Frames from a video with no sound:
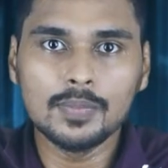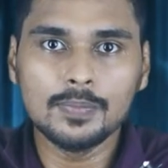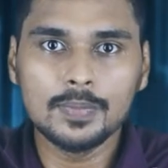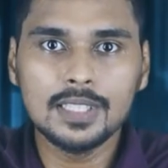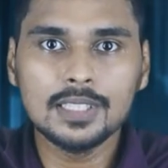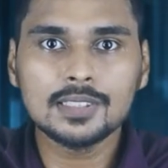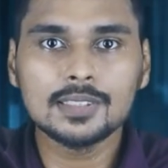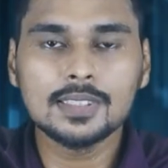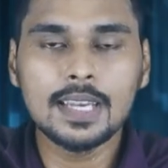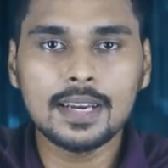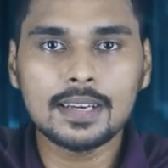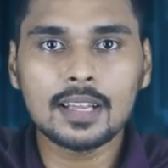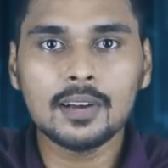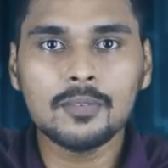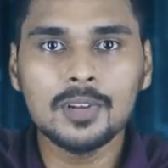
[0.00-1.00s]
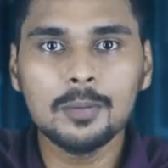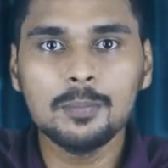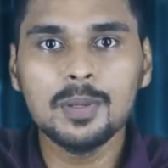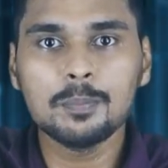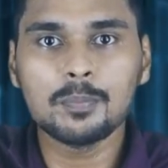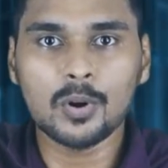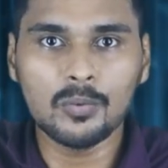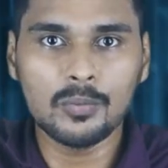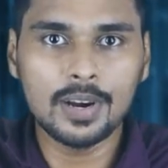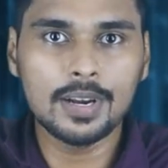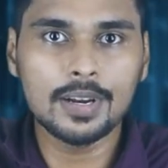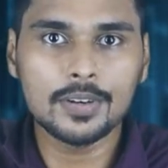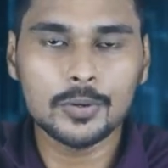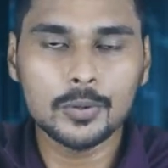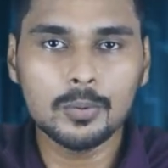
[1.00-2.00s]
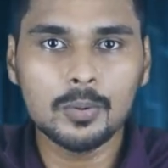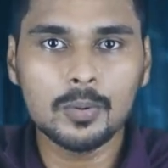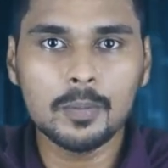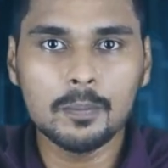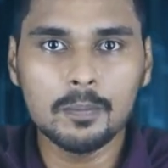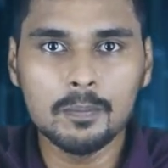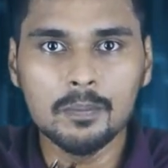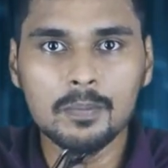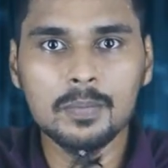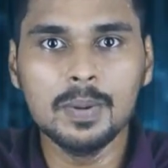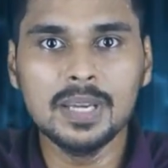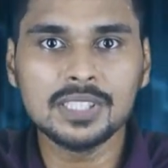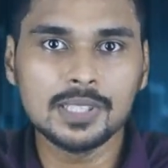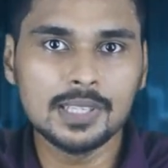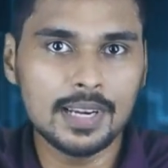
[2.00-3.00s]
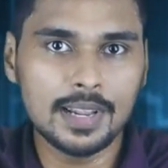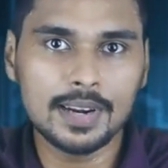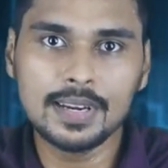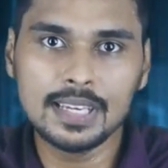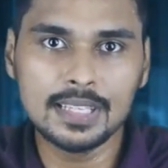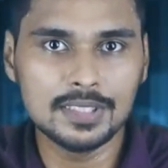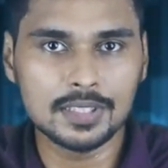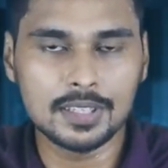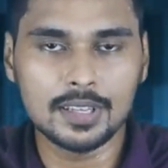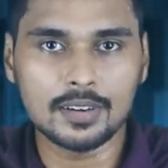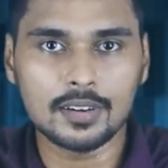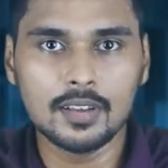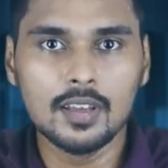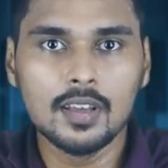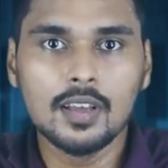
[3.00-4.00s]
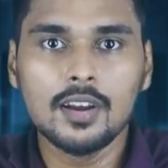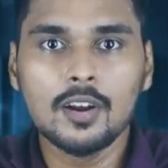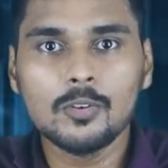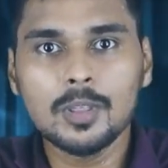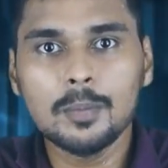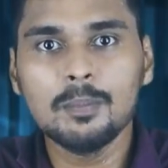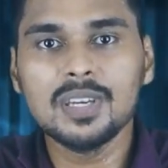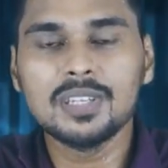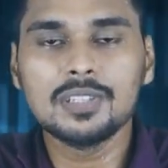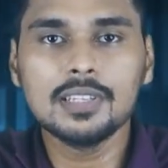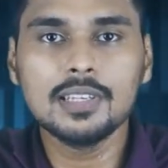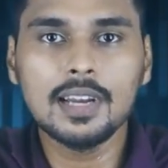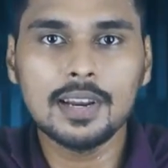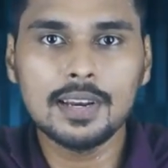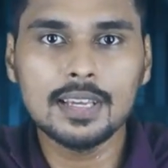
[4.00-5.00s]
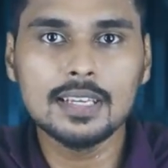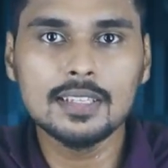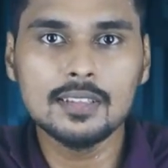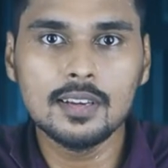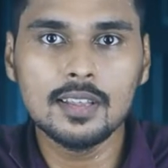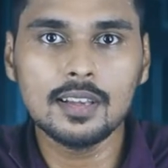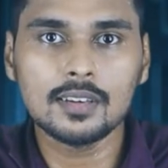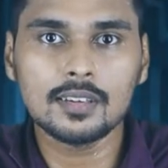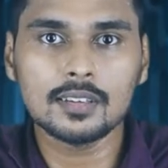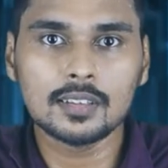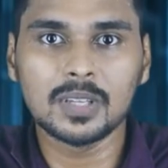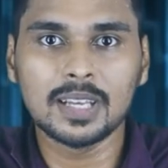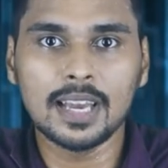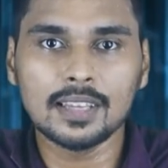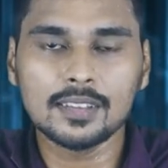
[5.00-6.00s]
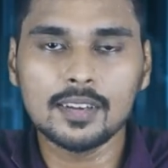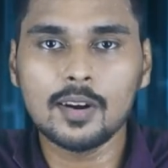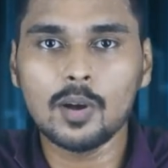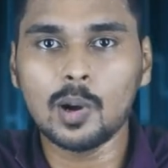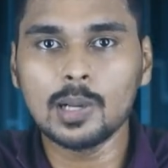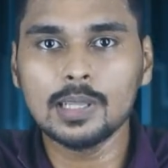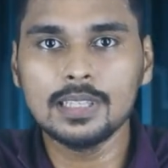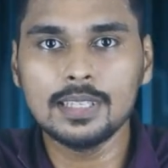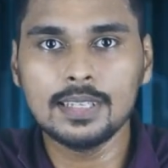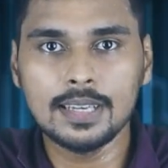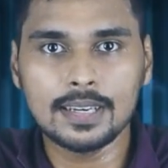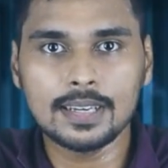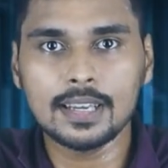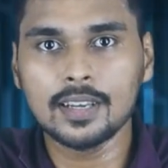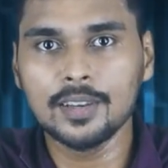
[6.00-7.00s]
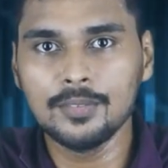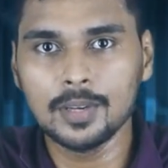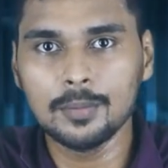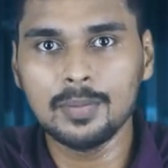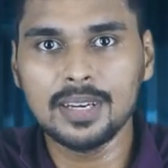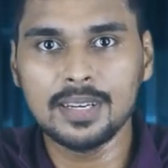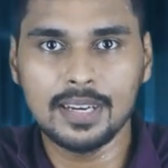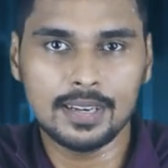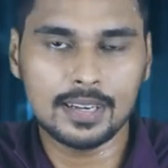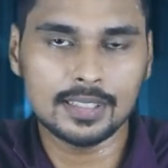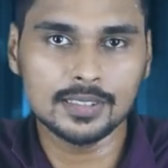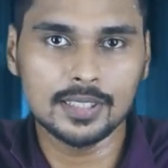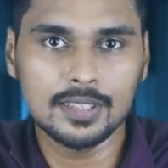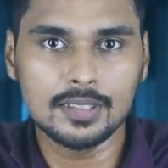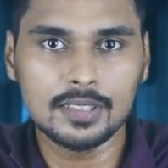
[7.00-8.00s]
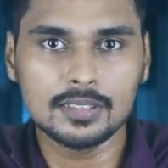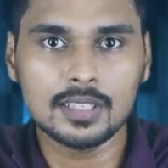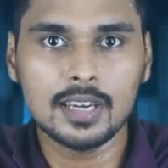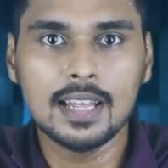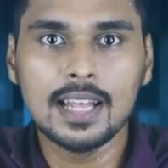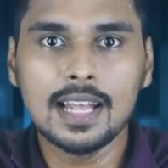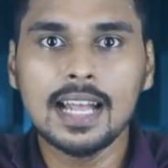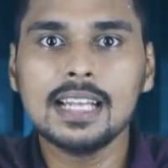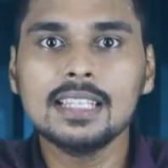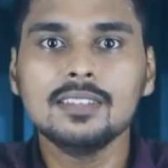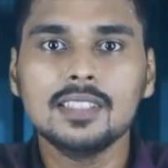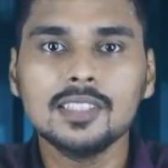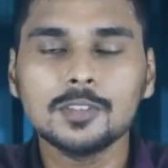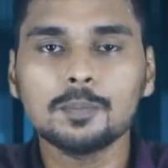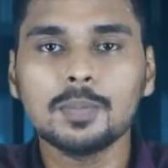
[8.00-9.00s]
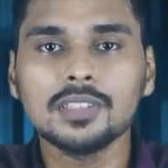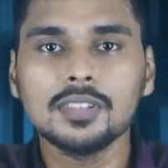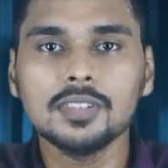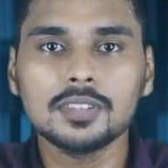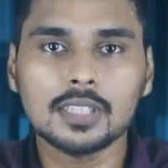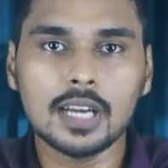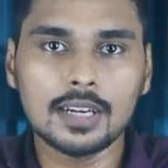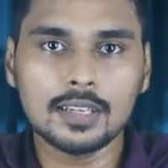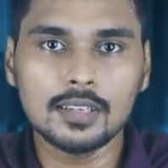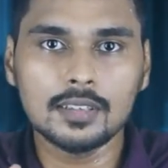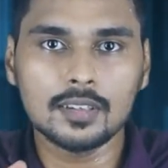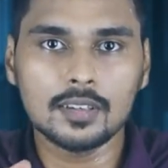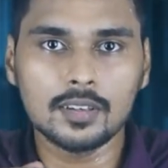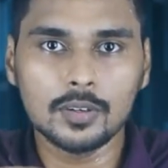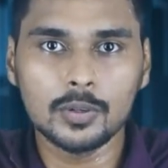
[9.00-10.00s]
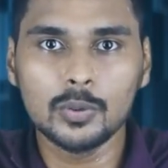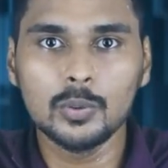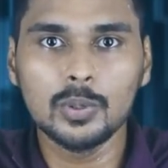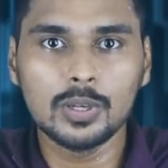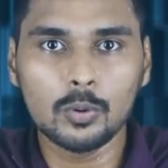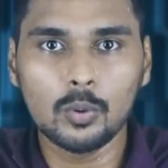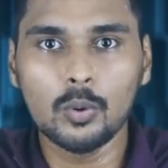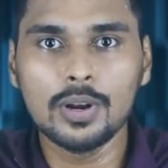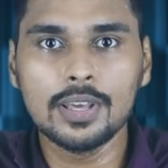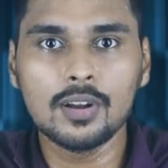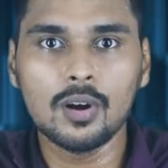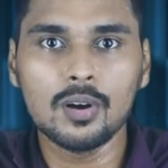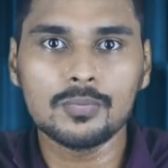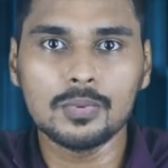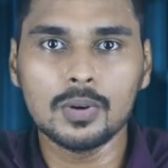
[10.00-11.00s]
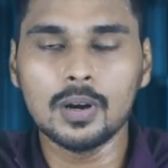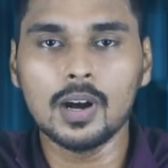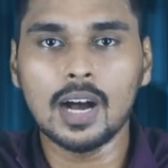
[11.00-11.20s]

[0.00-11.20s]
this data will be provided to machine learning engineer. Now the machine learning engineer gathered all the data given by data scientist, and this person started doing coding of